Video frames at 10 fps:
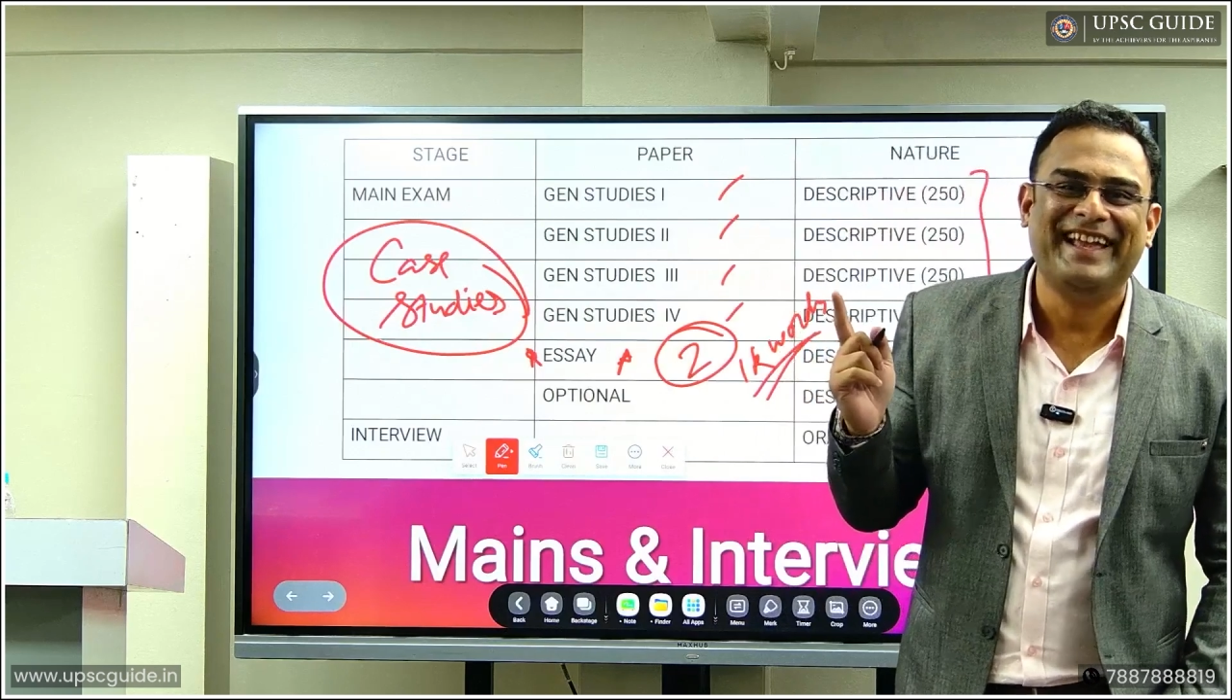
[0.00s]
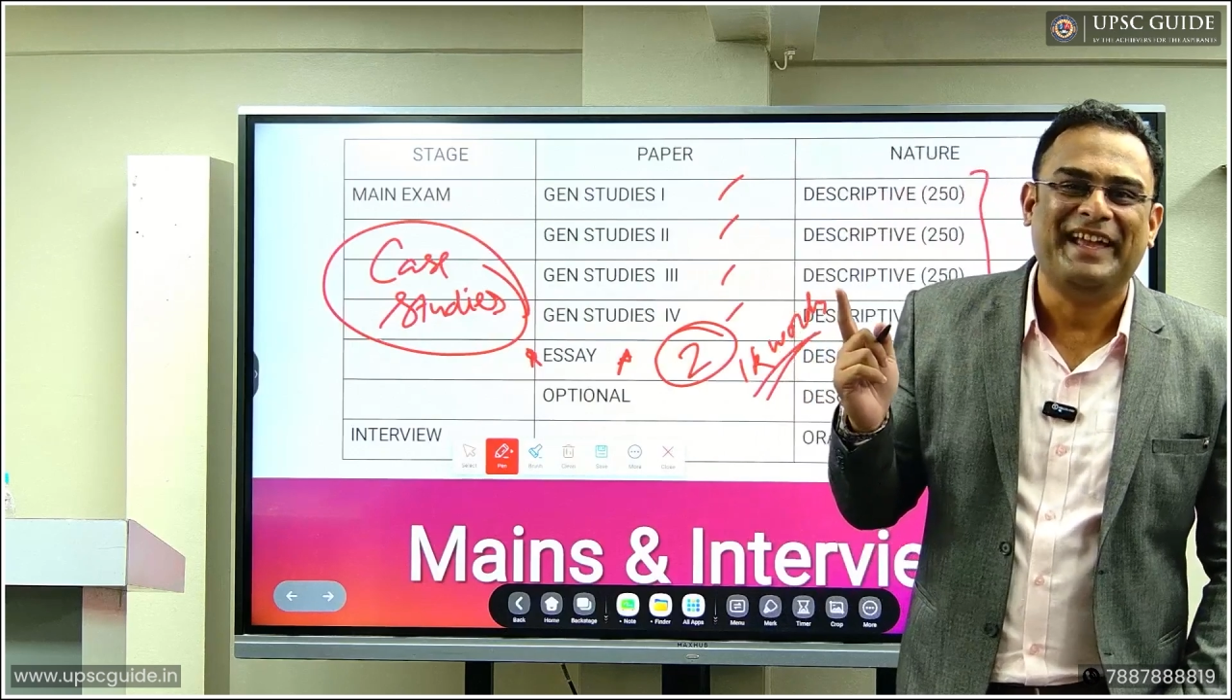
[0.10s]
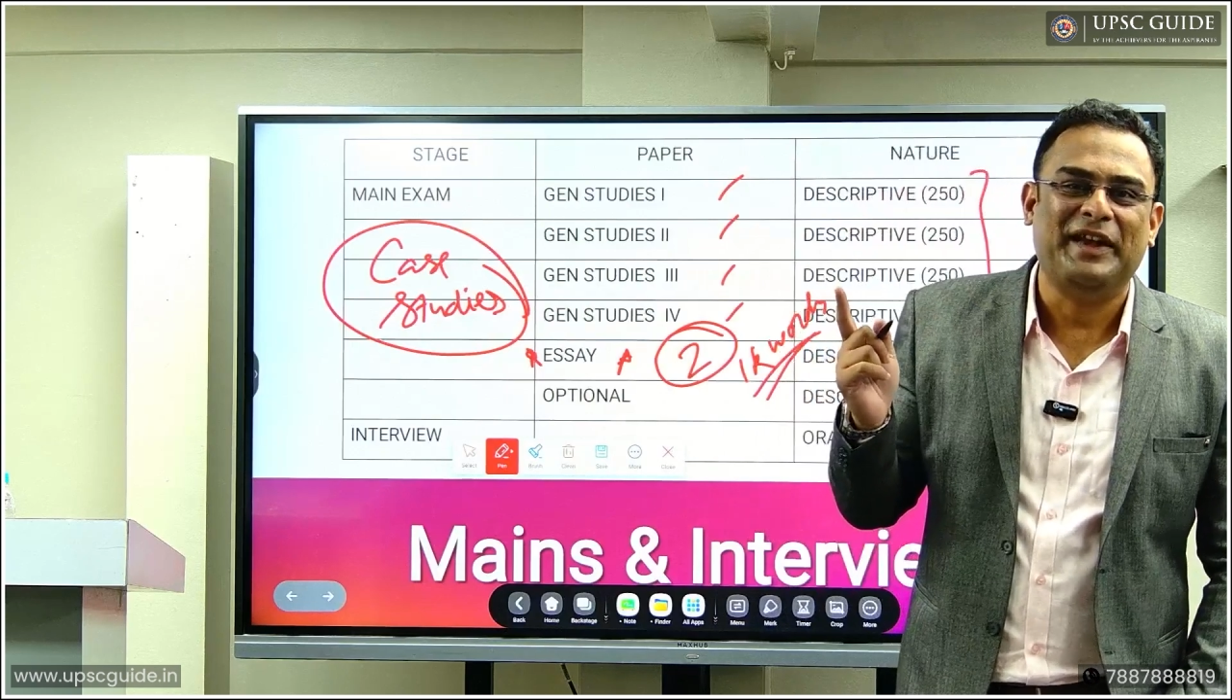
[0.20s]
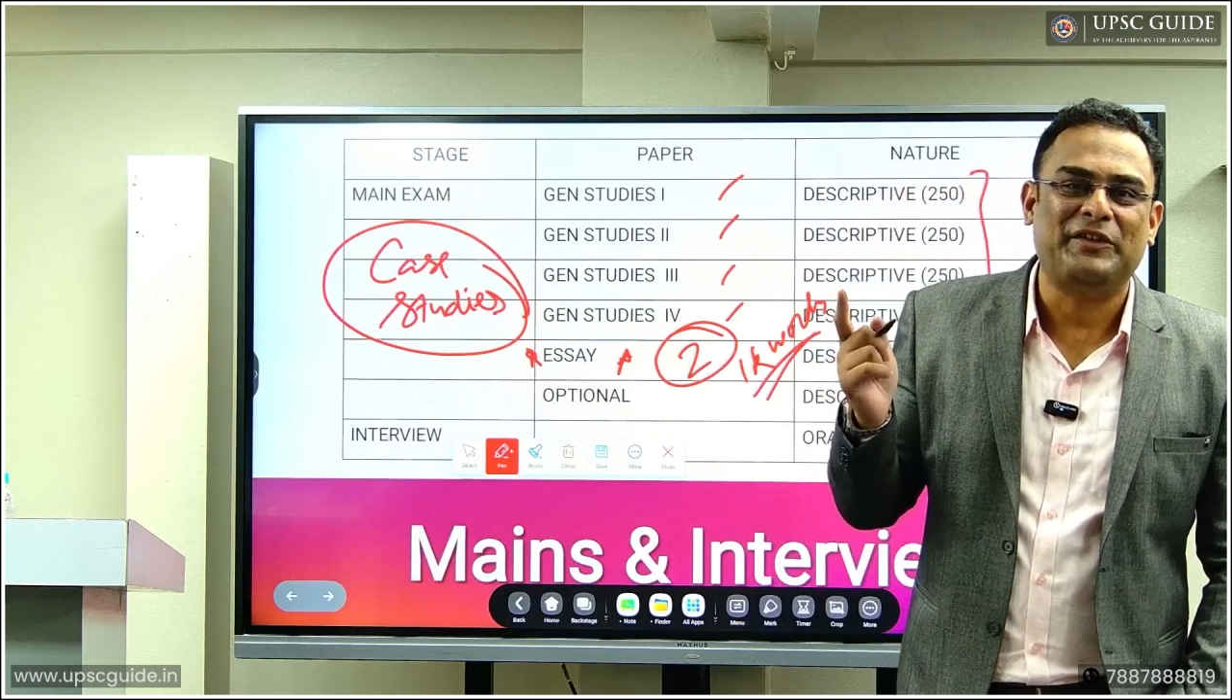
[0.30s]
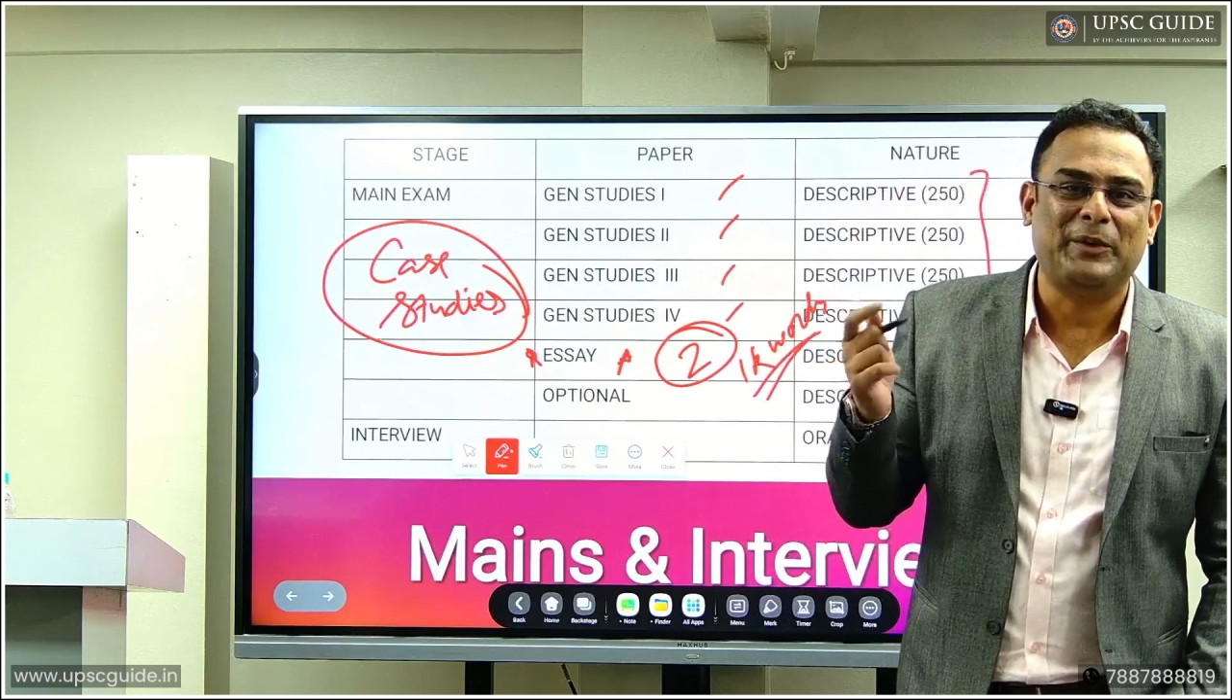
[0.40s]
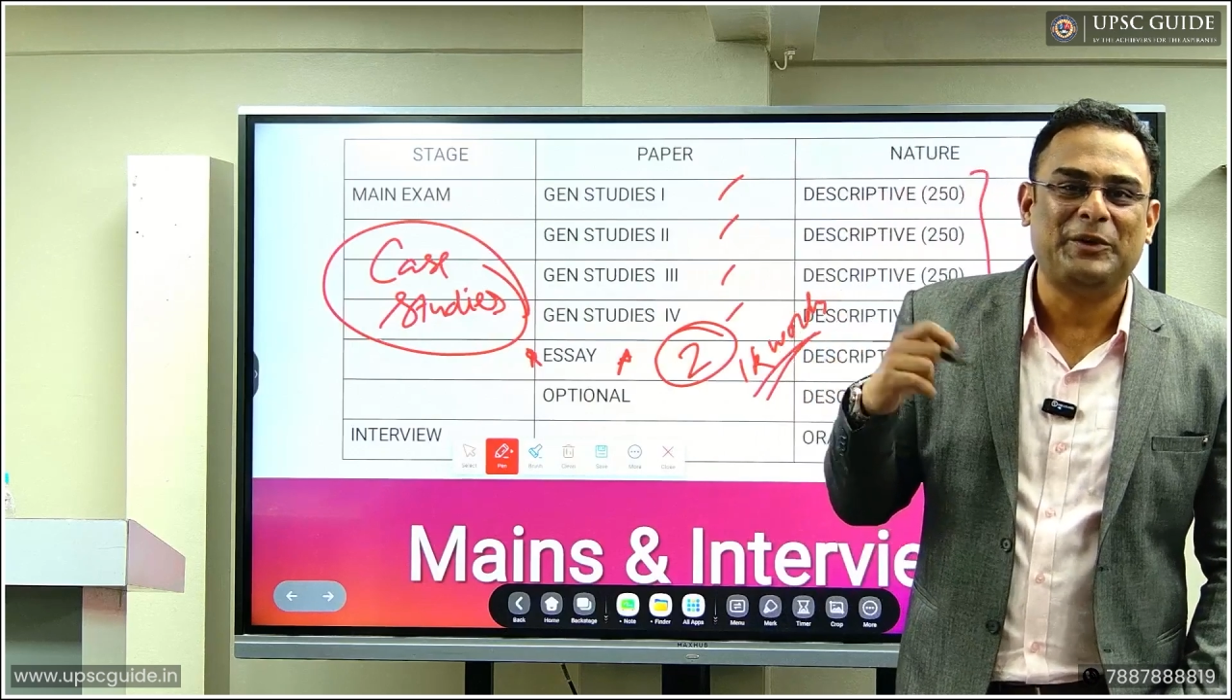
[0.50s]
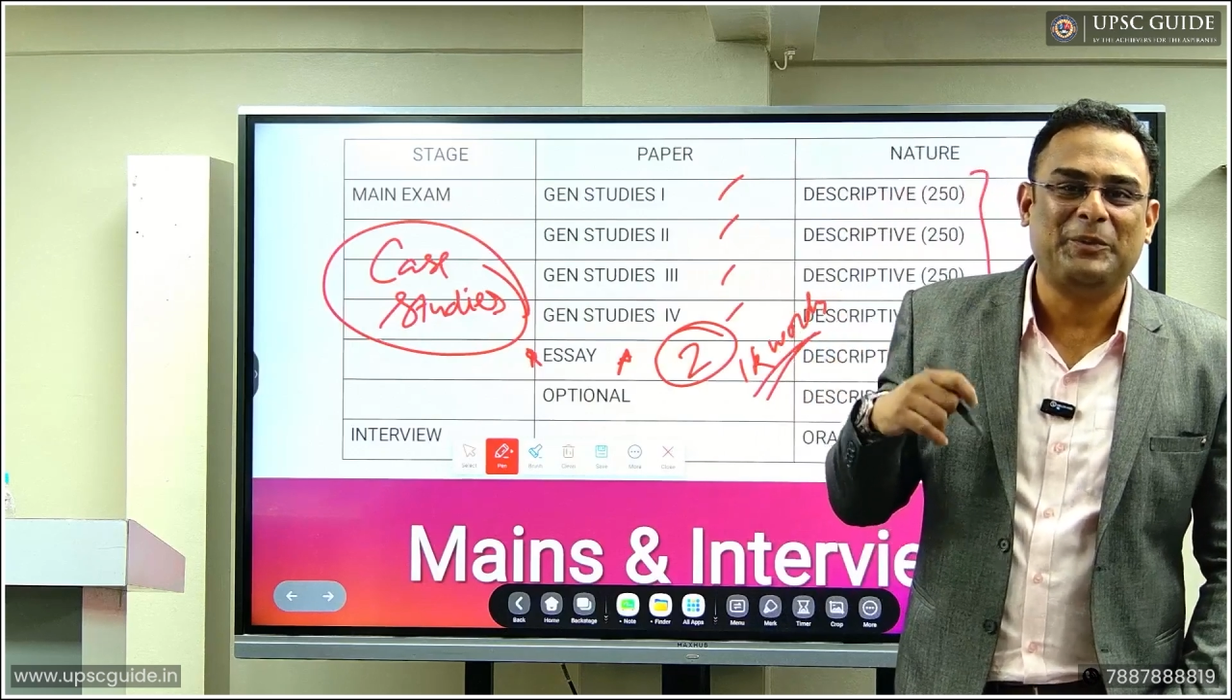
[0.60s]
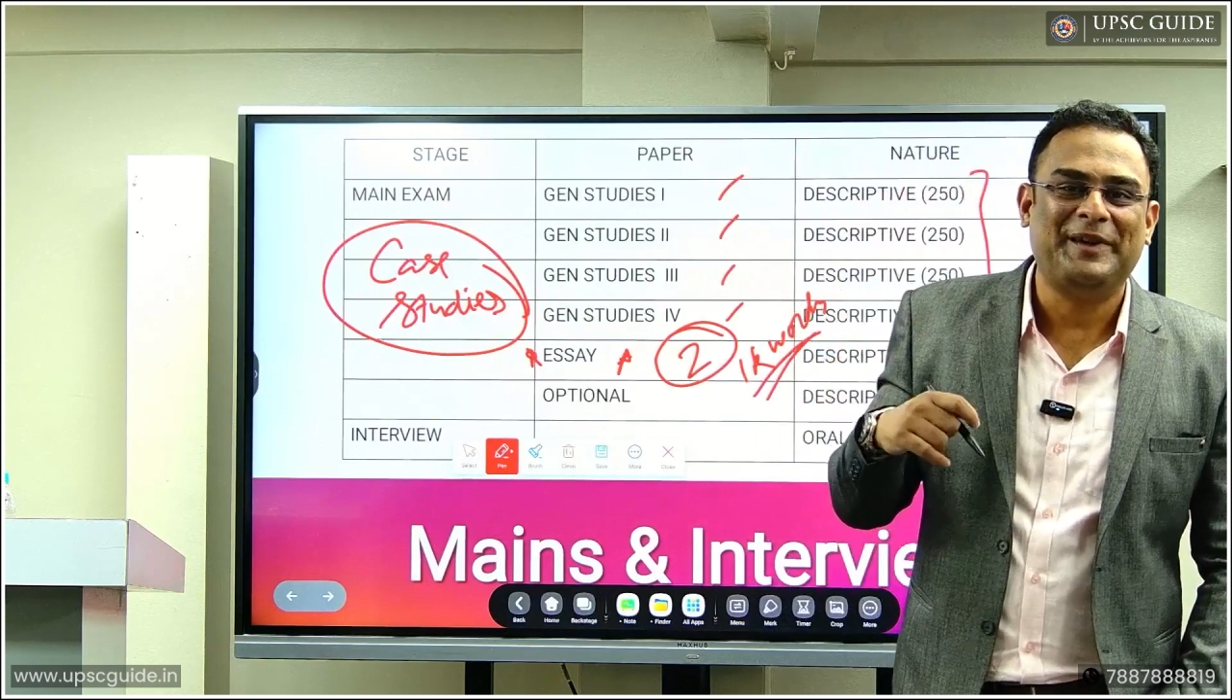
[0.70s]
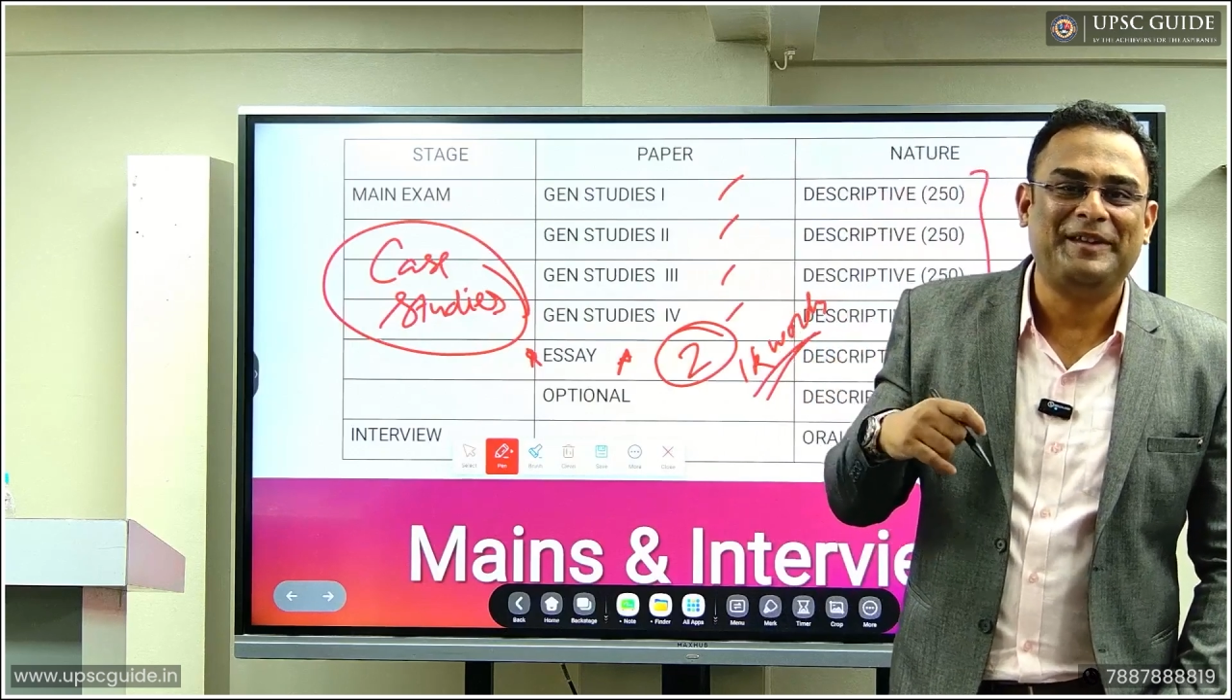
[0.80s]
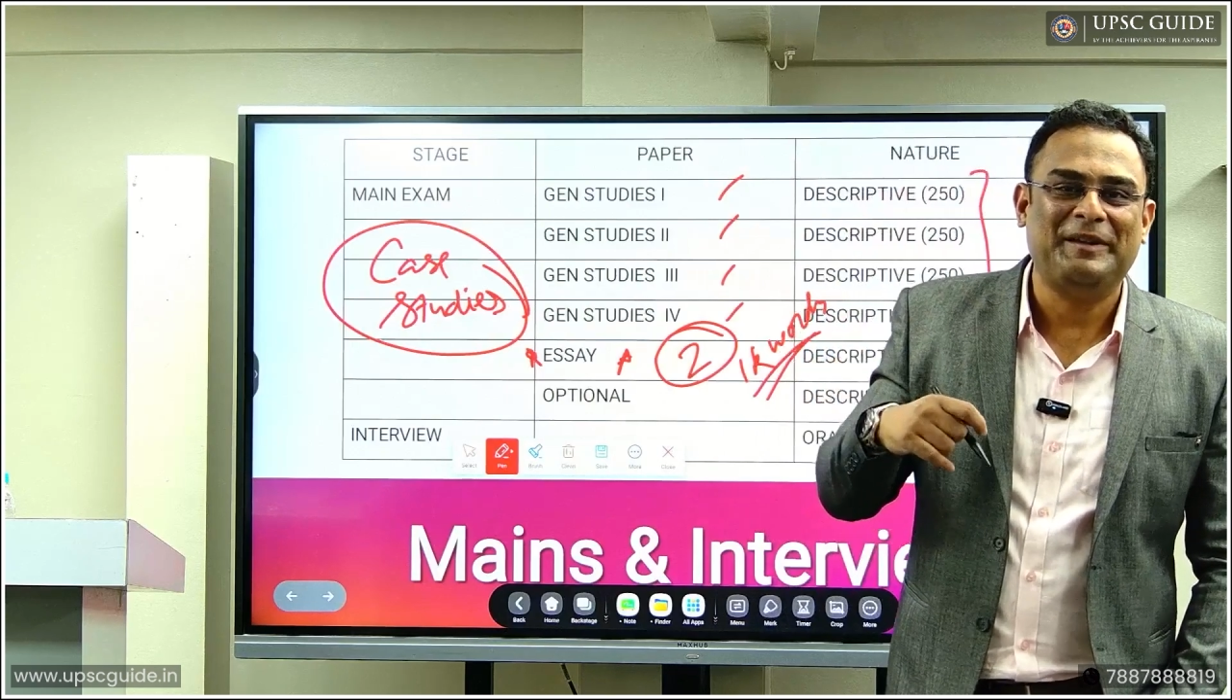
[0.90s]
It's going to
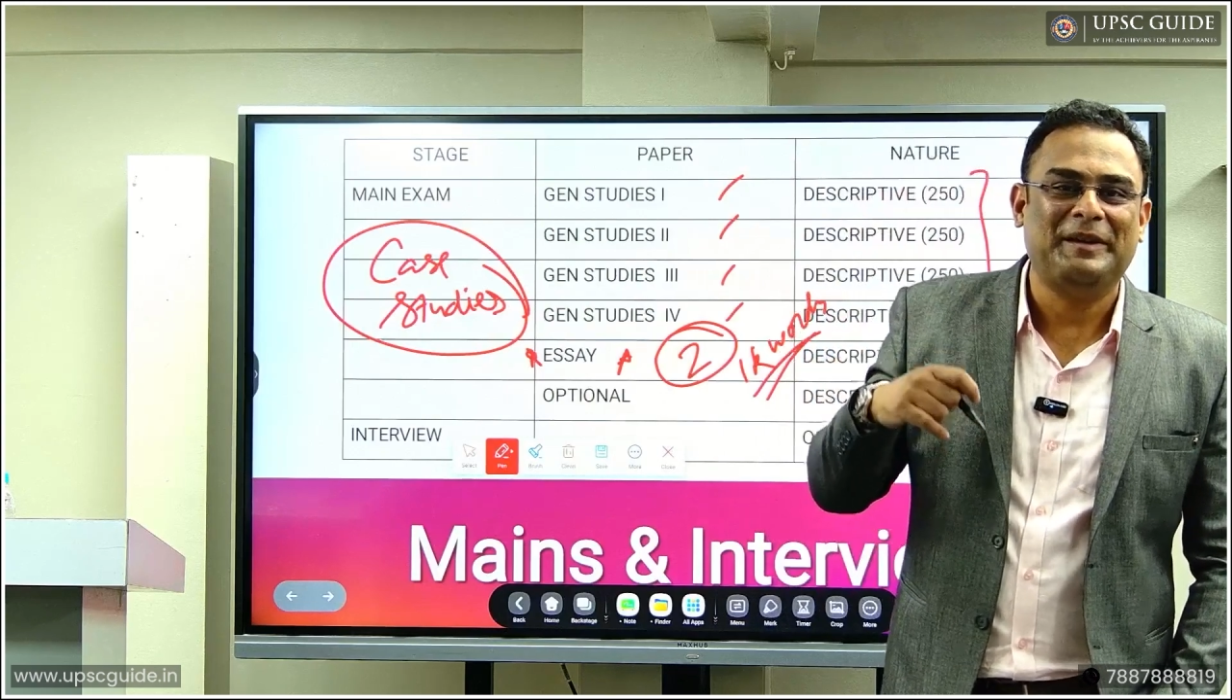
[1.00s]
be